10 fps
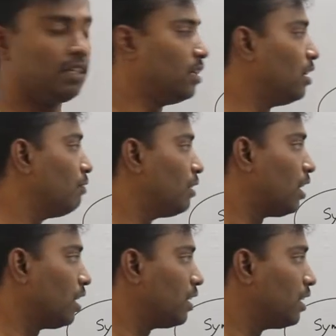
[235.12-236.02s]
Here we
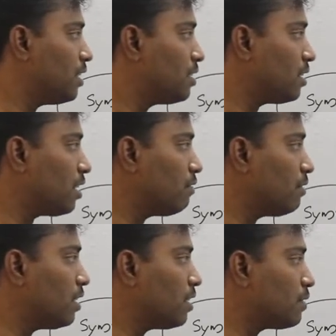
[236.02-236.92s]
are increasing the
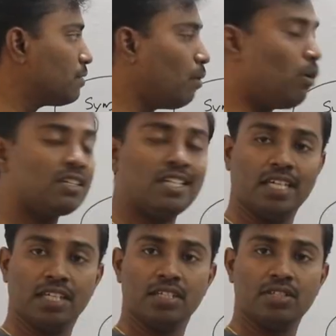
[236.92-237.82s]
reverse
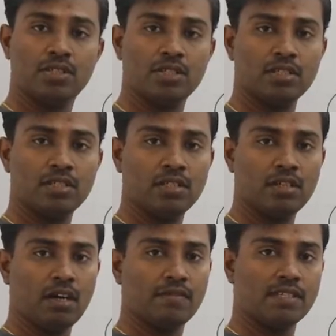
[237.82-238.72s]
voltage
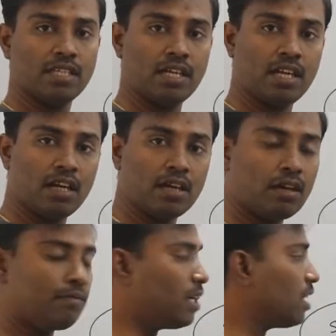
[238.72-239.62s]
of a Zener
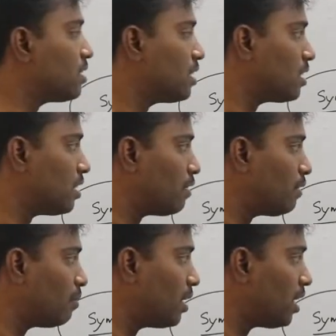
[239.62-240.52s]
diode. We can see there
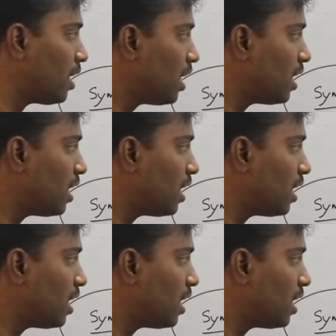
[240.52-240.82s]
will be an